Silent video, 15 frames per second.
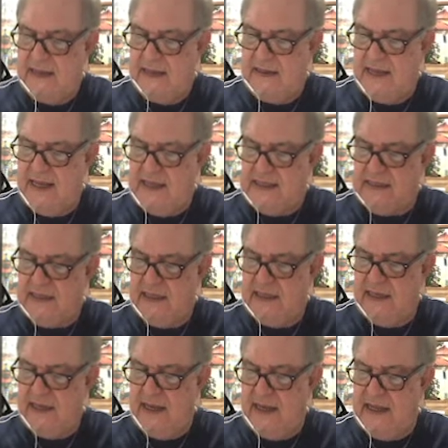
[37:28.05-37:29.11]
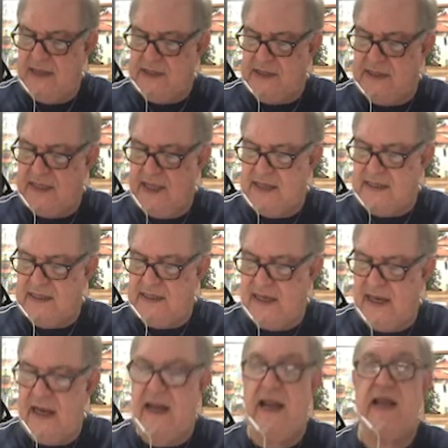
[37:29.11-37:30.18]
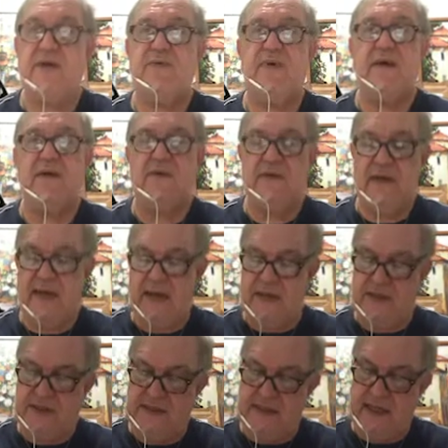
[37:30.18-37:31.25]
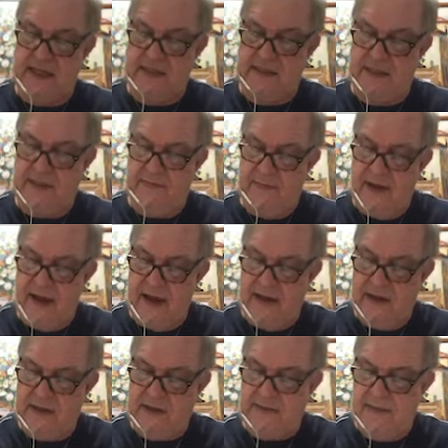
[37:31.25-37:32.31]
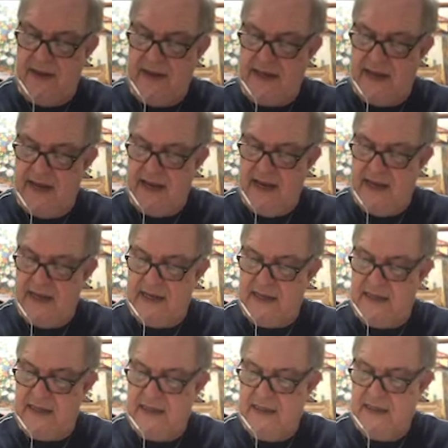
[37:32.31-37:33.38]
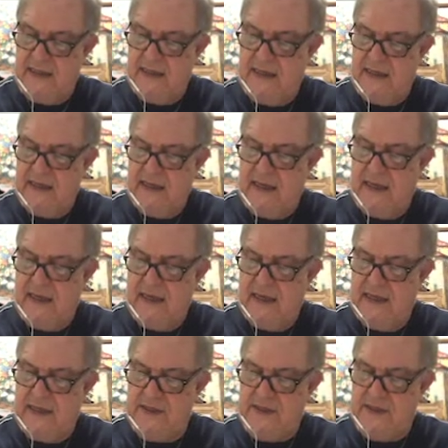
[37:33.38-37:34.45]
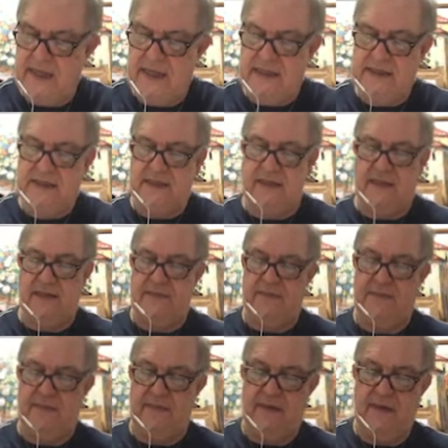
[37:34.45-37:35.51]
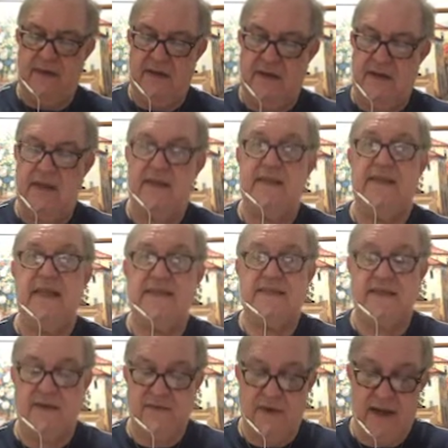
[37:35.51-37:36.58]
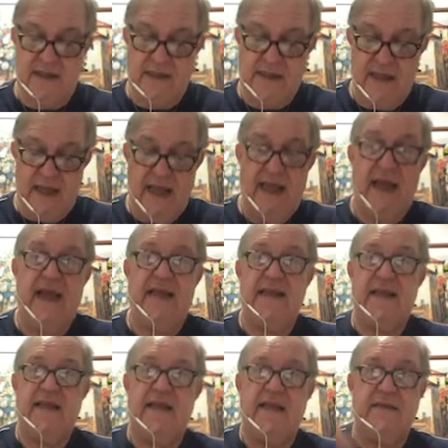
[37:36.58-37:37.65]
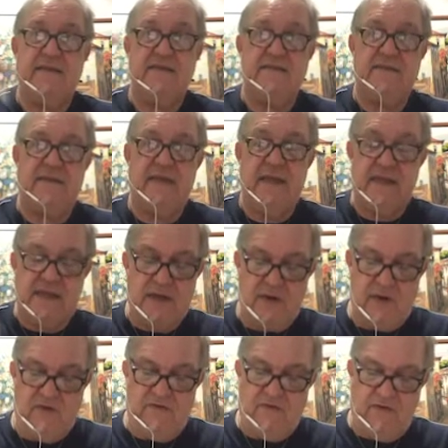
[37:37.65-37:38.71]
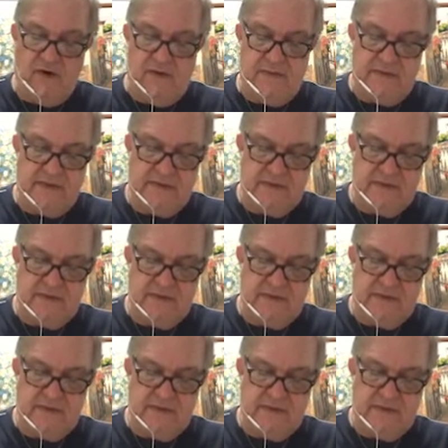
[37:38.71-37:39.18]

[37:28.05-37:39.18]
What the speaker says: density, energy density, electrical energy density minus magnetic energy density, right? And the integral form